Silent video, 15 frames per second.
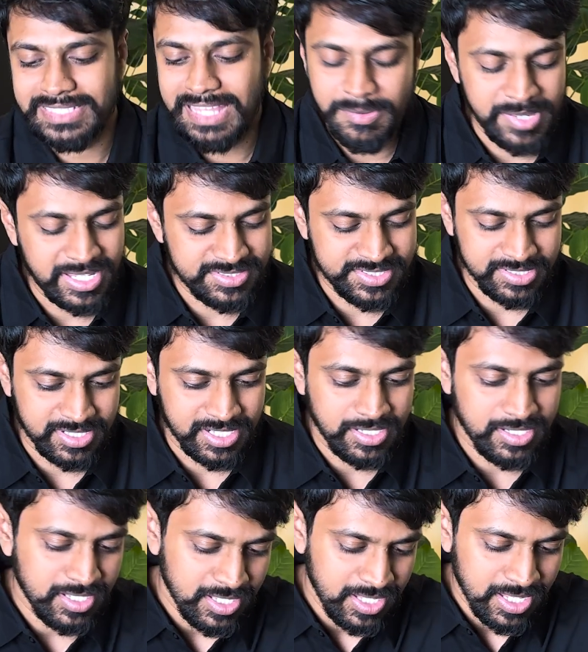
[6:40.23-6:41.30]
Amazing,
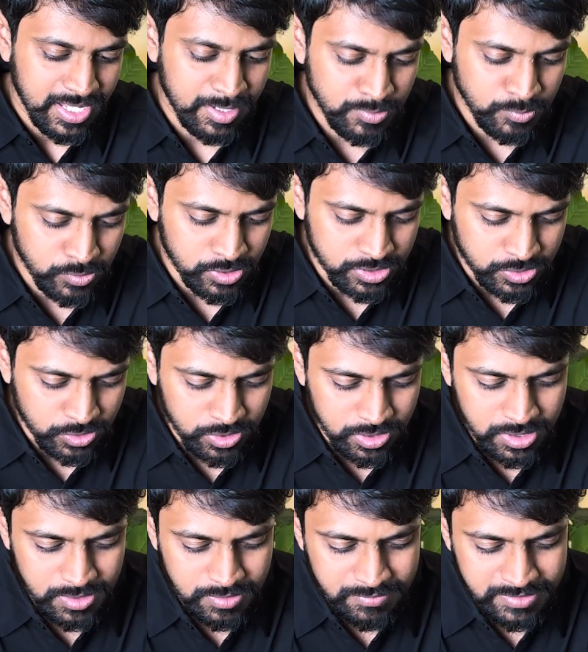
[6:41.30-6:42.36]
right? And what
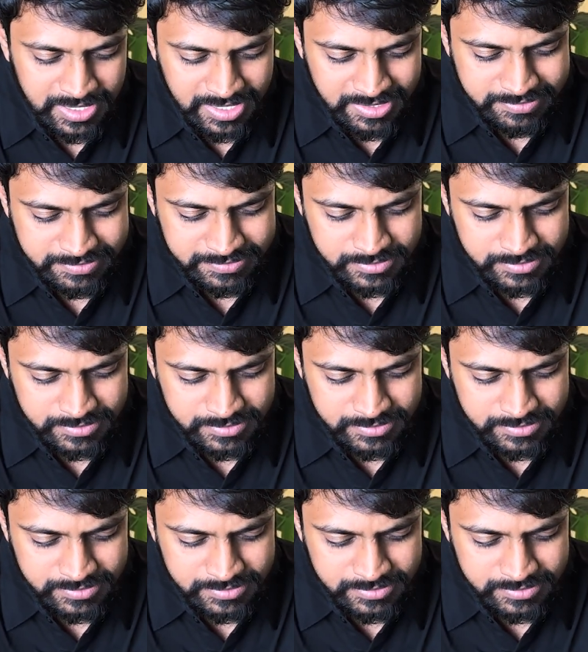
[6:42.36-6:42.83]
all we have?